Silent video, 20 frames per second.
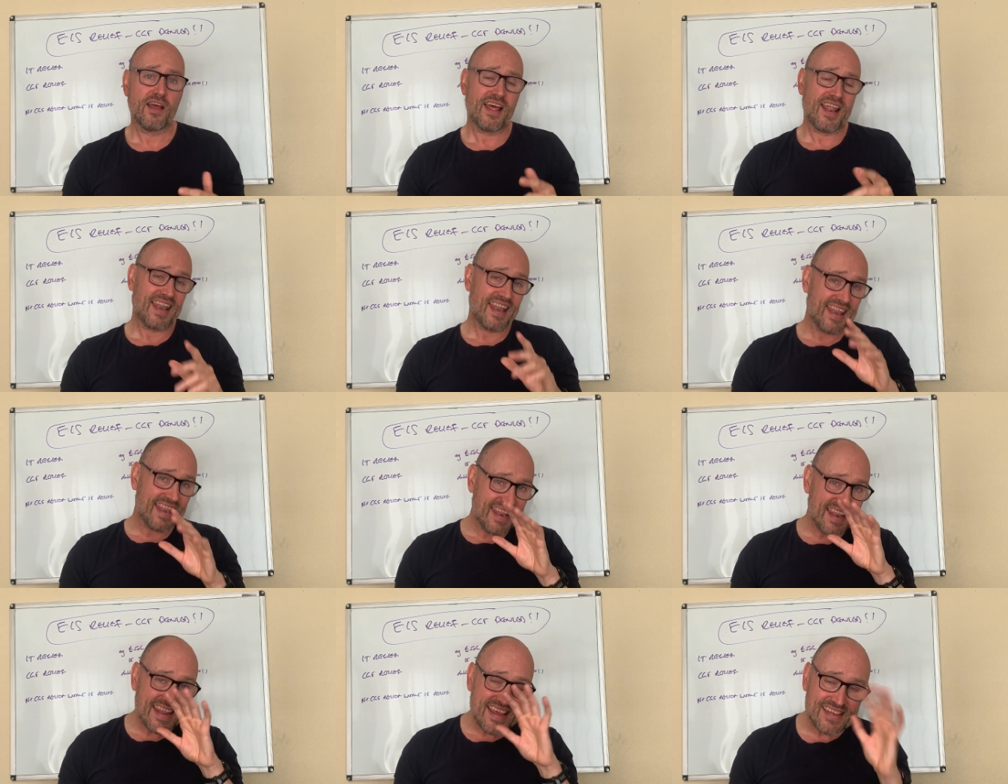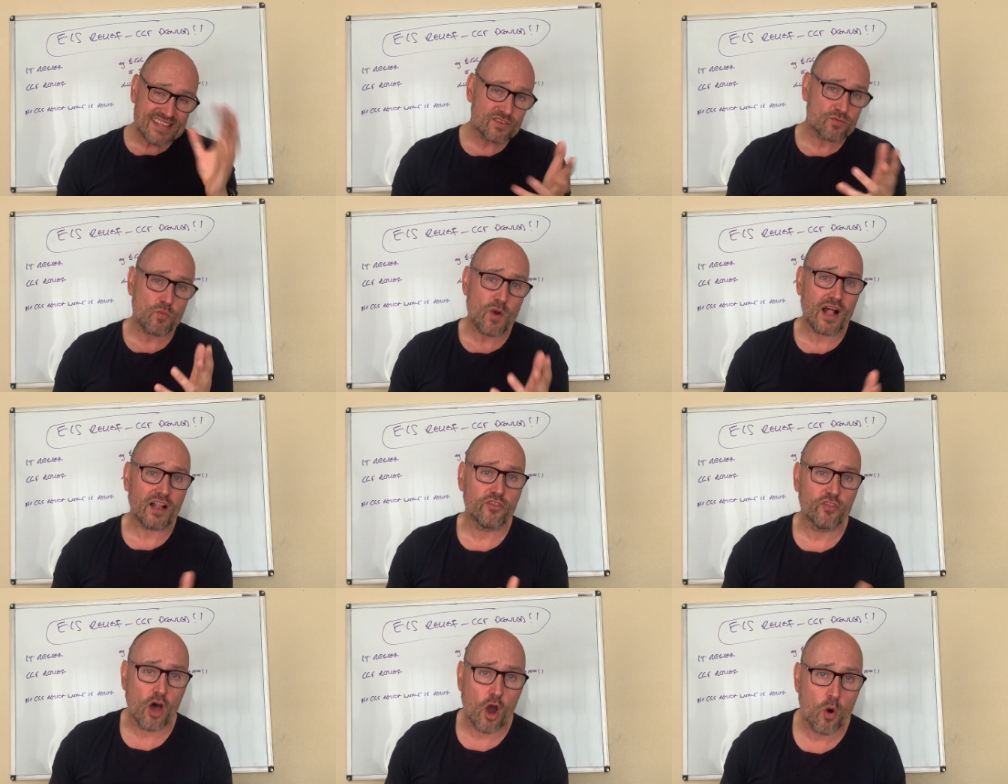least
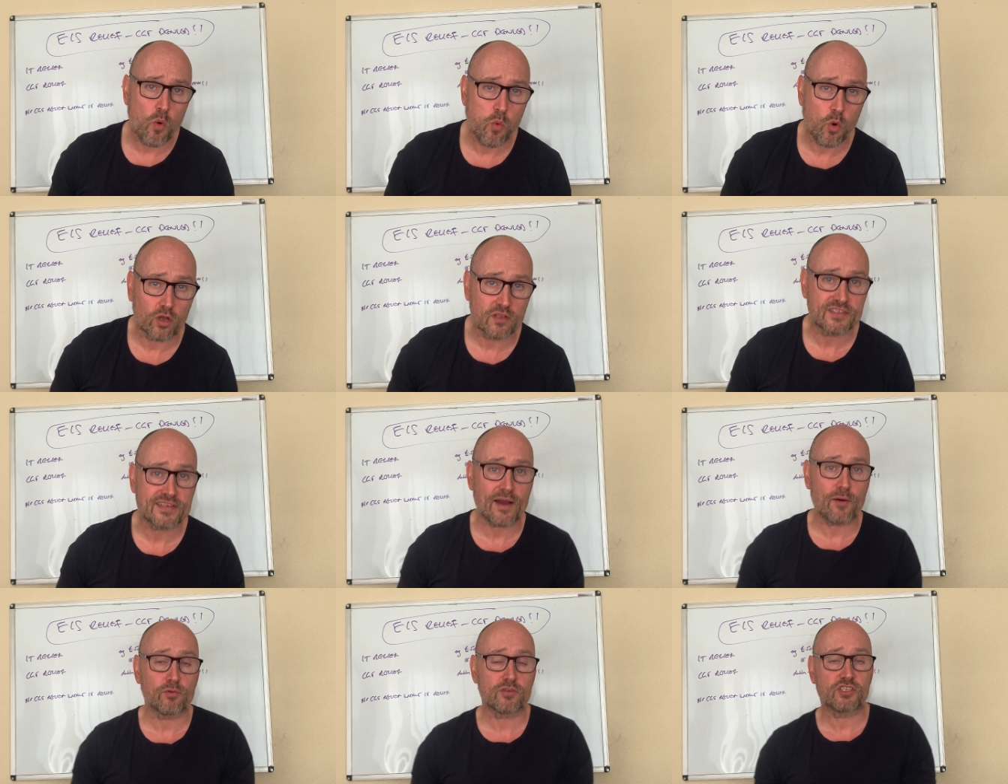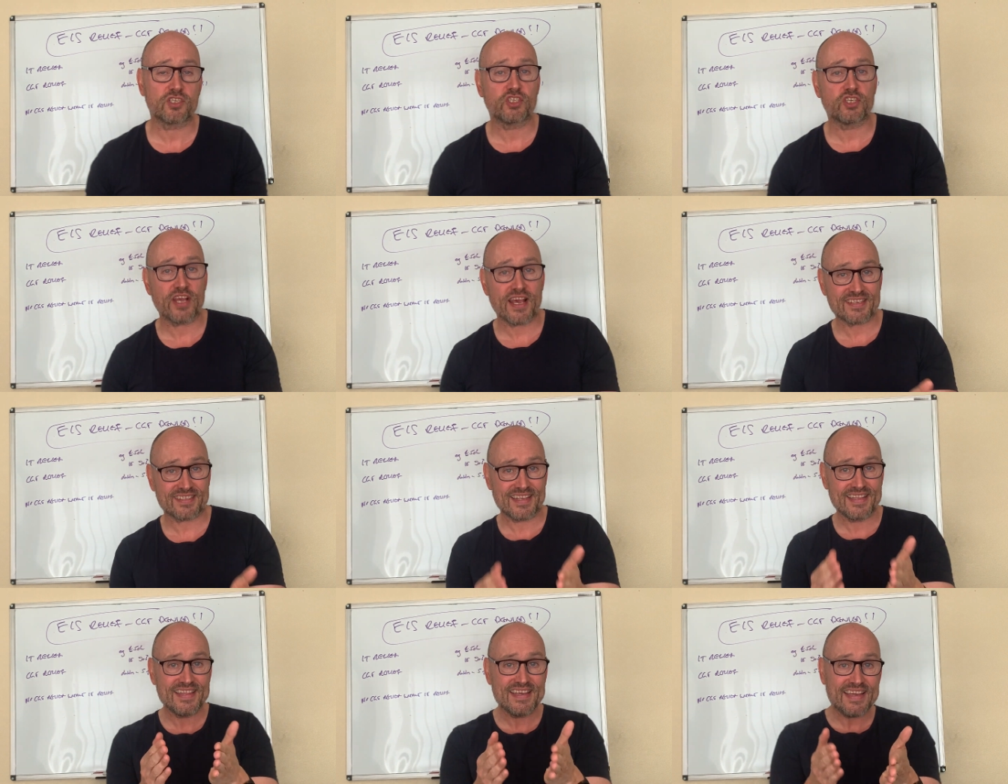well-known ones, I would
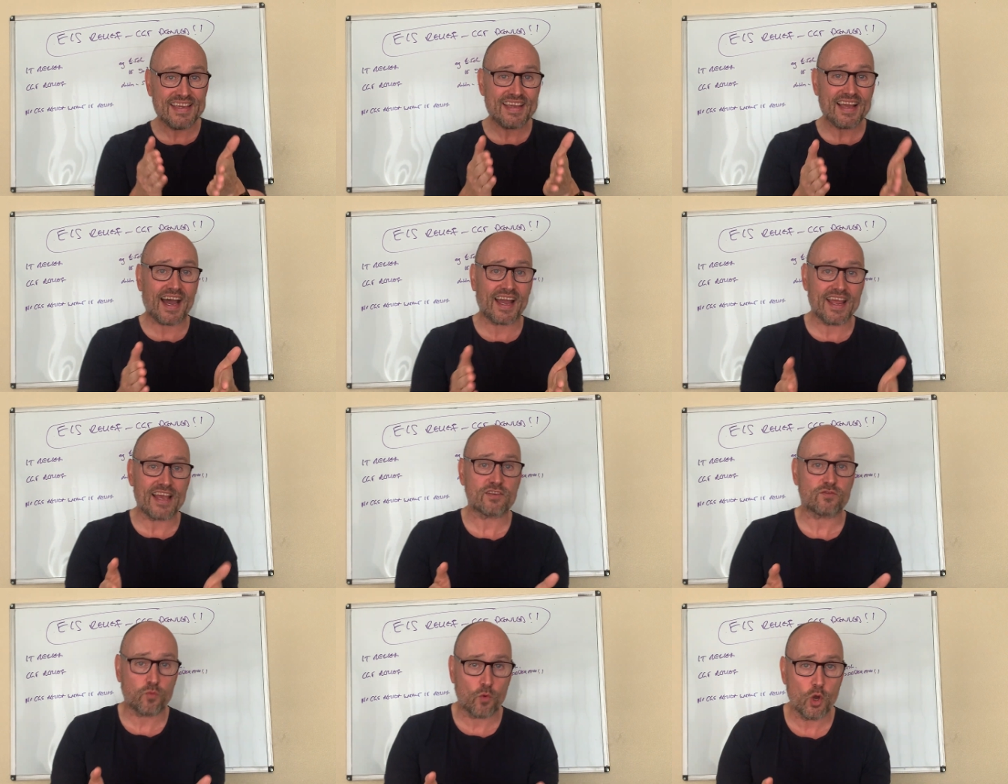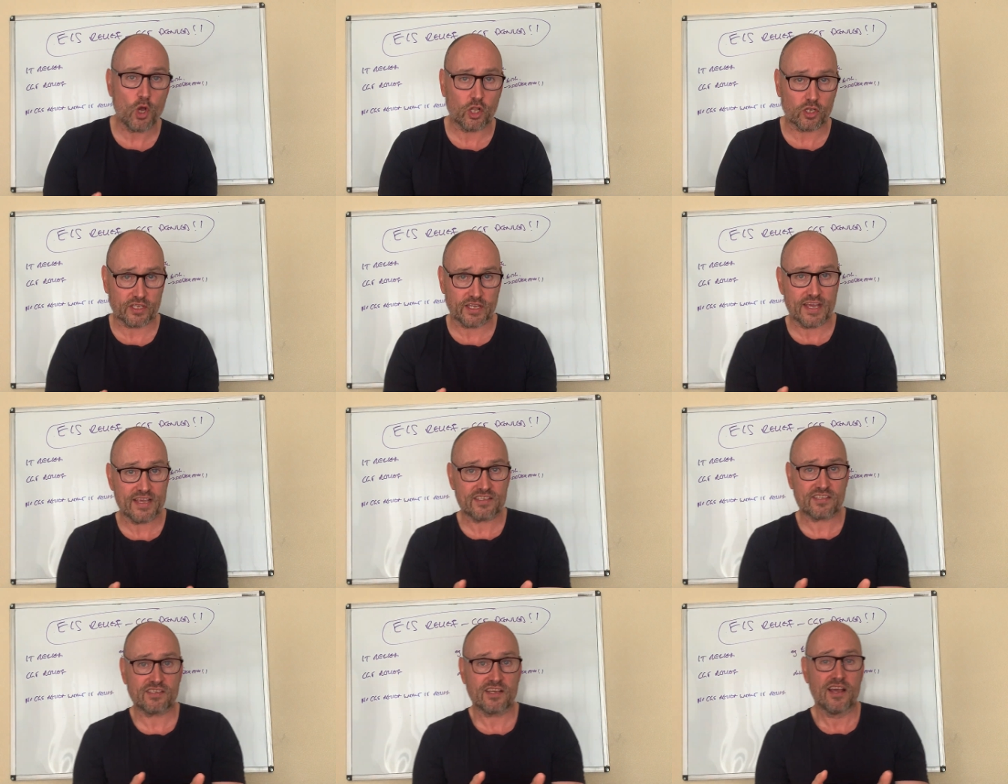suggest, in the EIS world
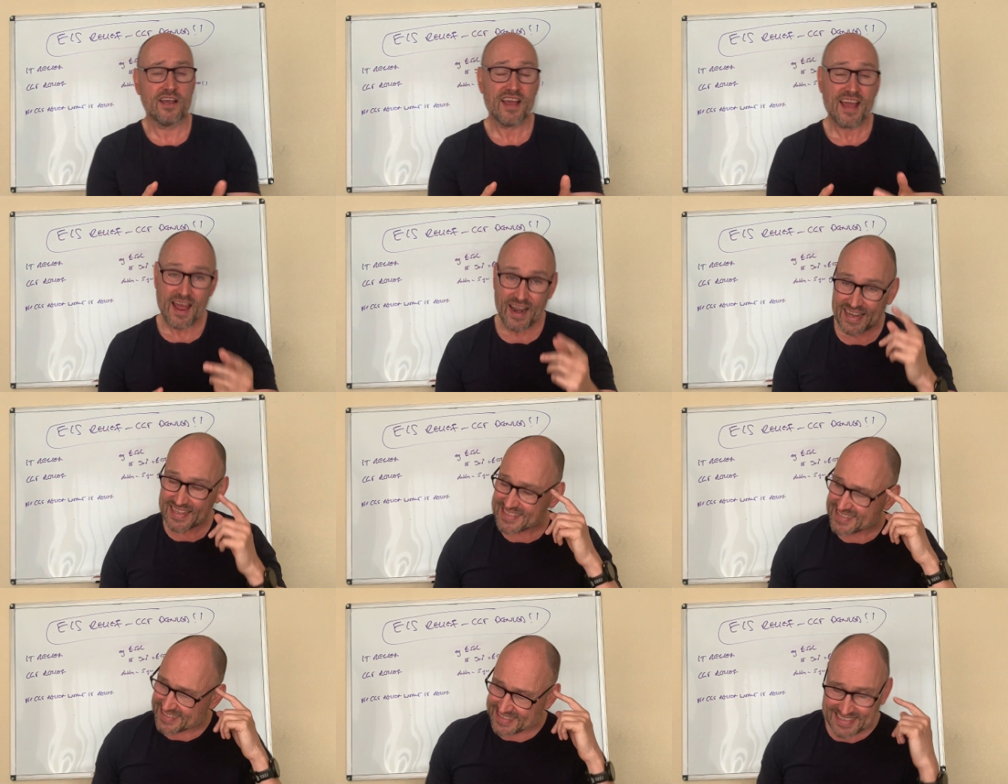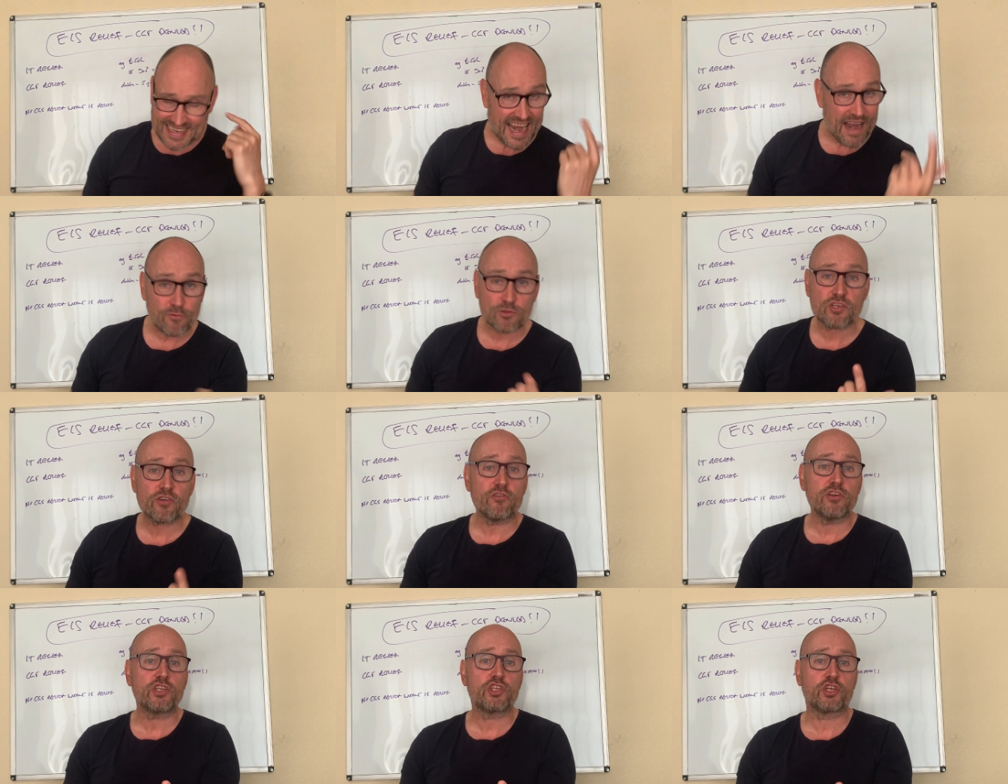is, and it's
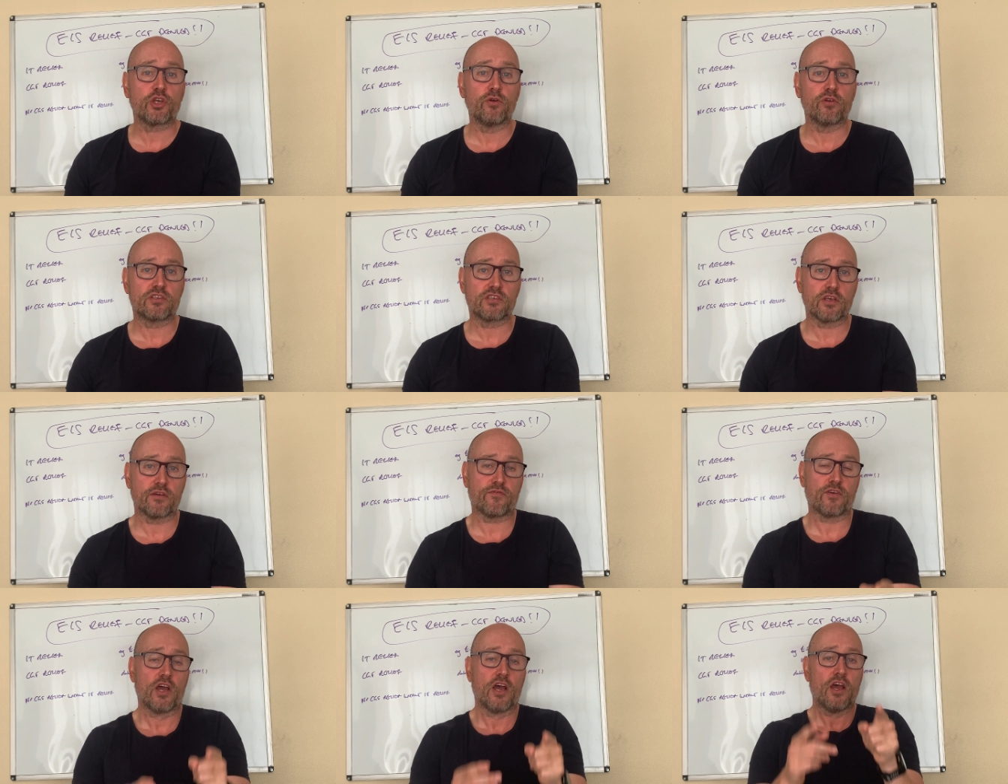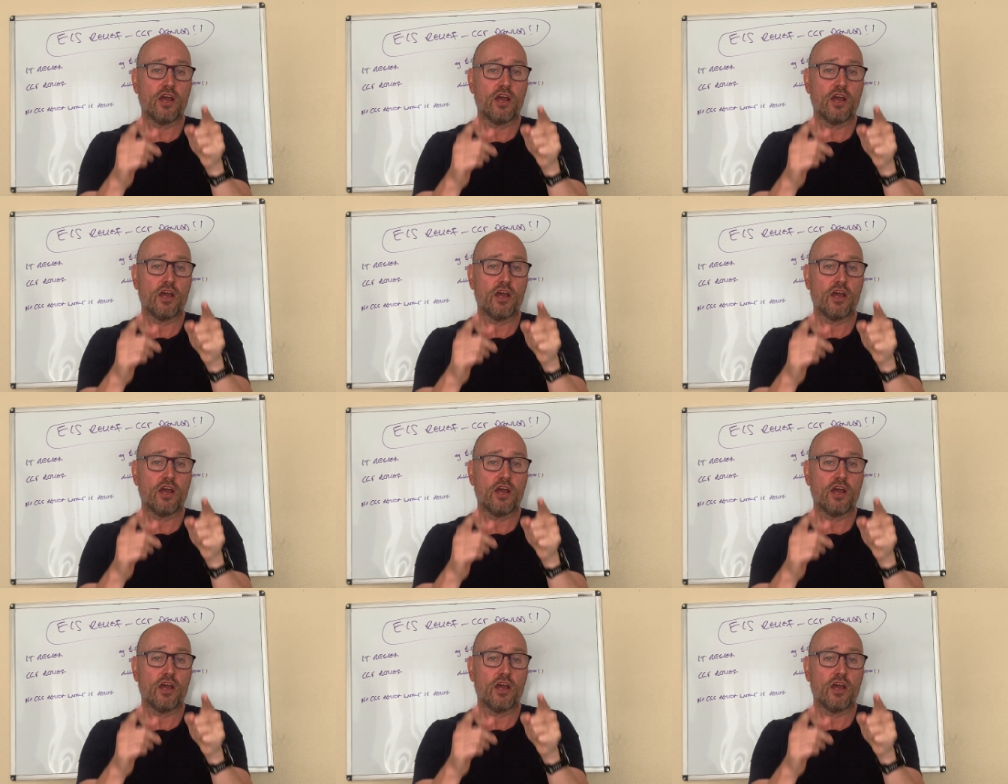counterintuitive,